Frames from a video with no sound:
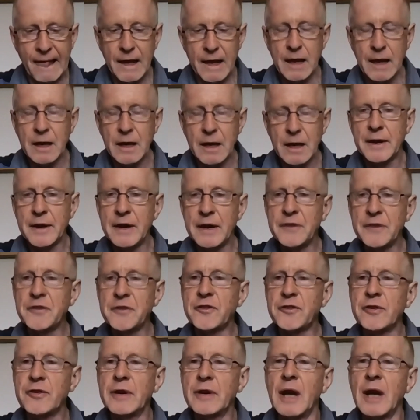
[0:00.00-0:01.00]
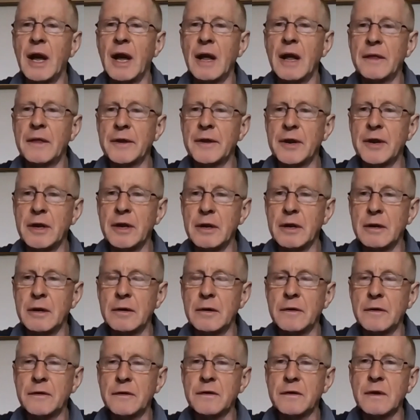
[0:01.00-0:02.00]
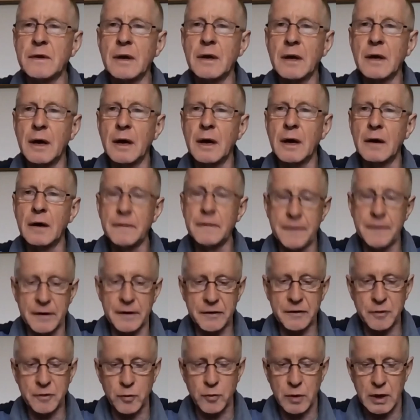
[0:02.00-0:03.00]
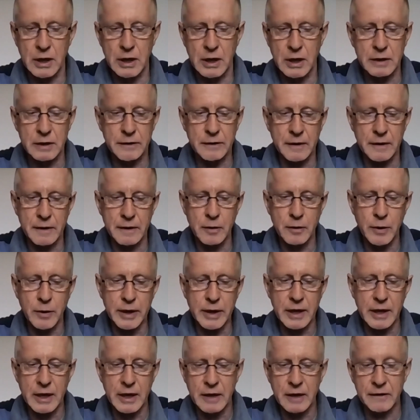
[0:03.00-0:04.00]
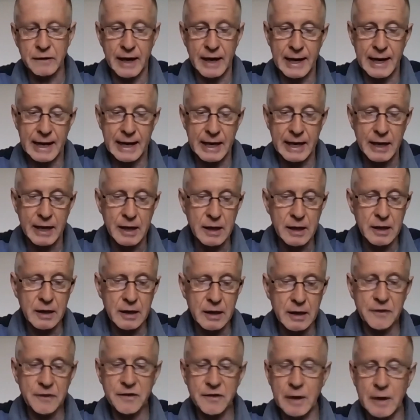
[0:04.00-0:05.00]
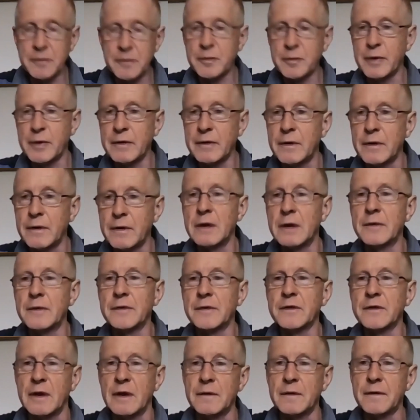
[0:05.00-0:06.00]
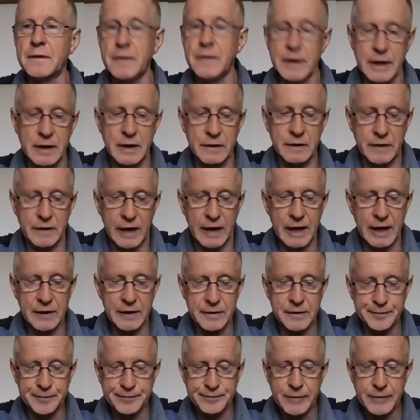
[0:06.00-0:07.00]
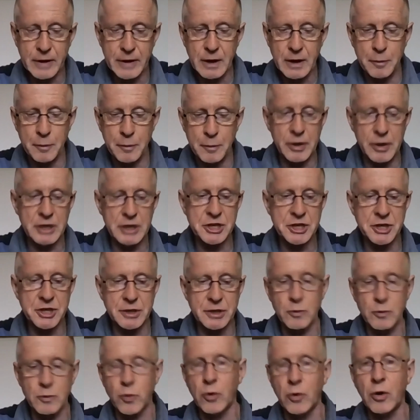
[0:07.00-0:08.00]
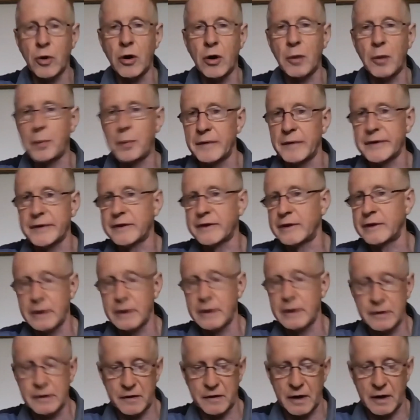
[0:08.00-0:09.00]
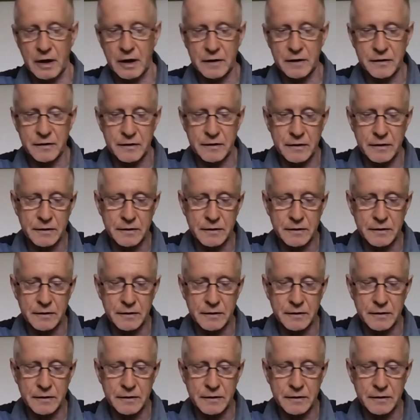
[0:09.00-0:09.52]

The history and the news of this world that we hear daily seems to be full of suffering and death, oppression and war, poverty and disasters.